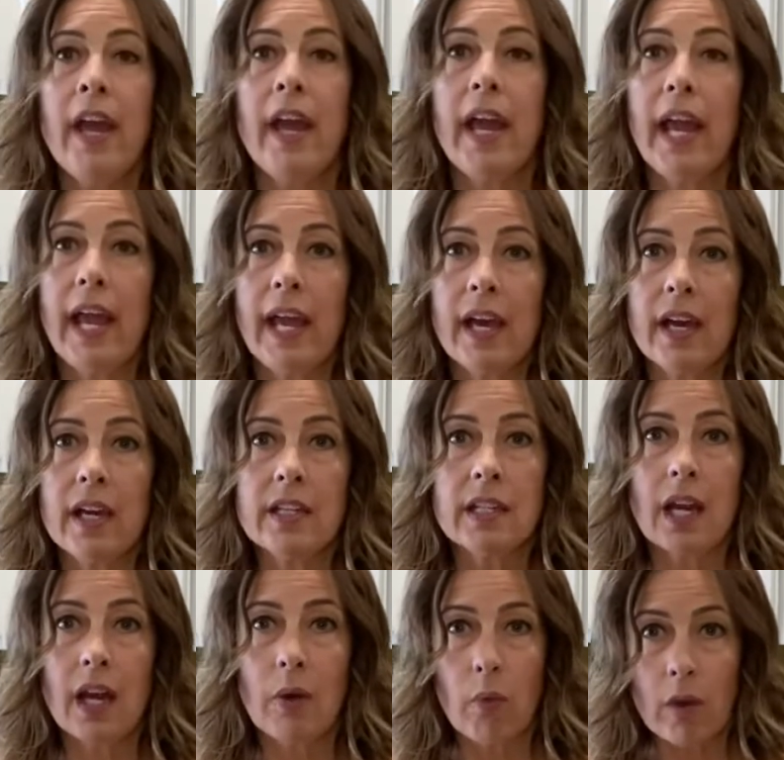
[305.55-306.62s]
and
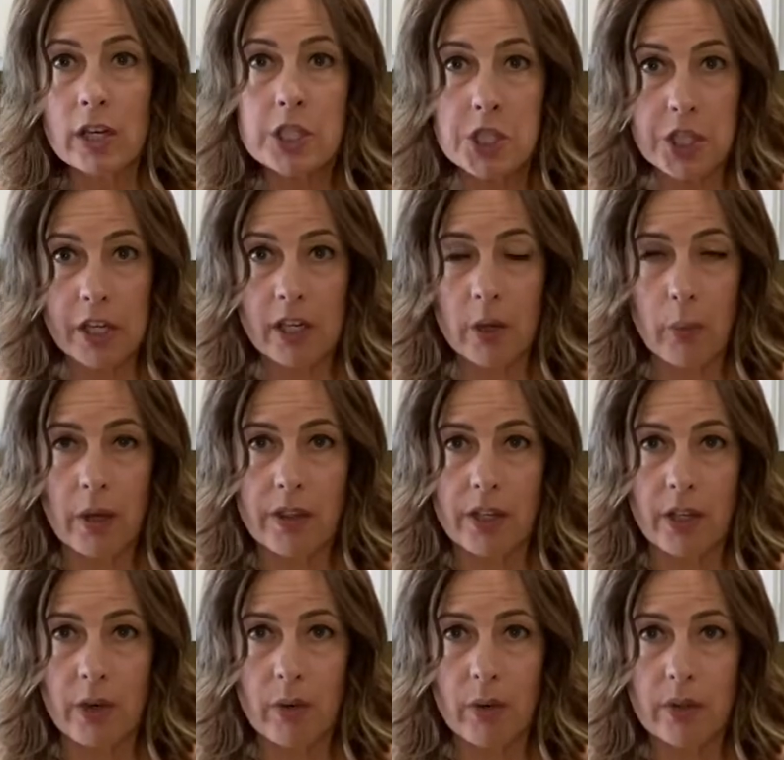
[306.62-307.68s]
I want to share it with you.